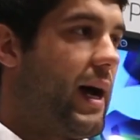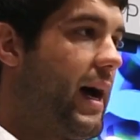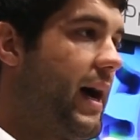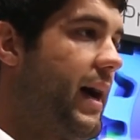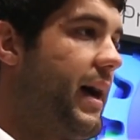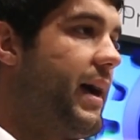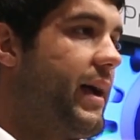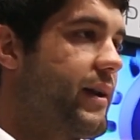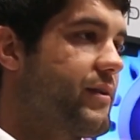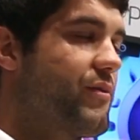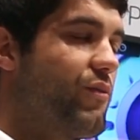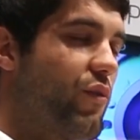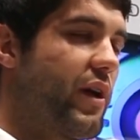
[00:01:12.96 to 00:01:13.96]

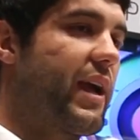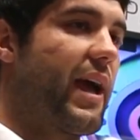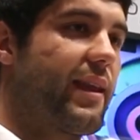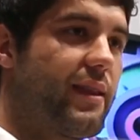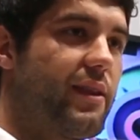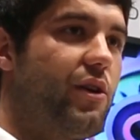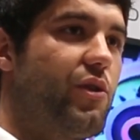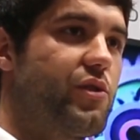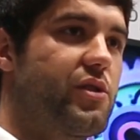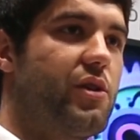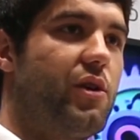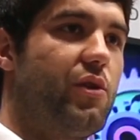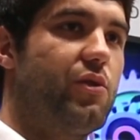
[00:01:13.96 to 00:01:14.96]
And we got
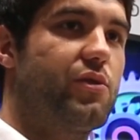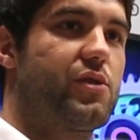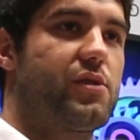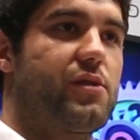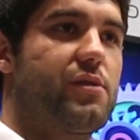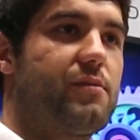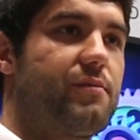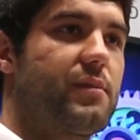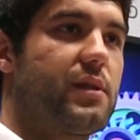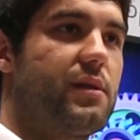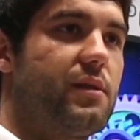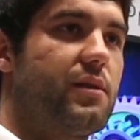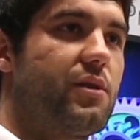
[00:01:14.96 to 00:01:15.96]

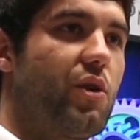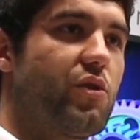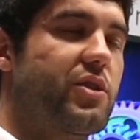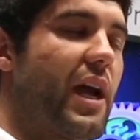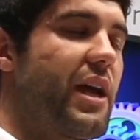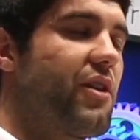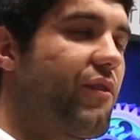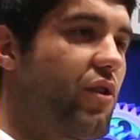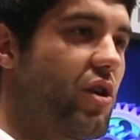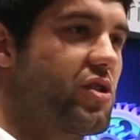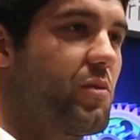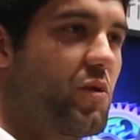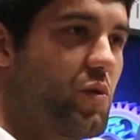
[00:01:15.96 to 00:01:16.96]
those kind of
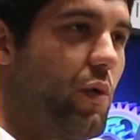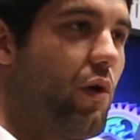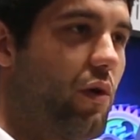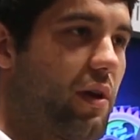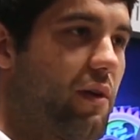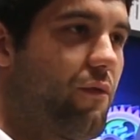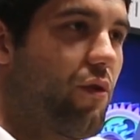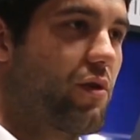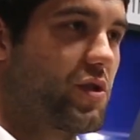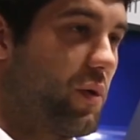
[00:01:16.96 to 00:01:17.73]
customers we were looking for.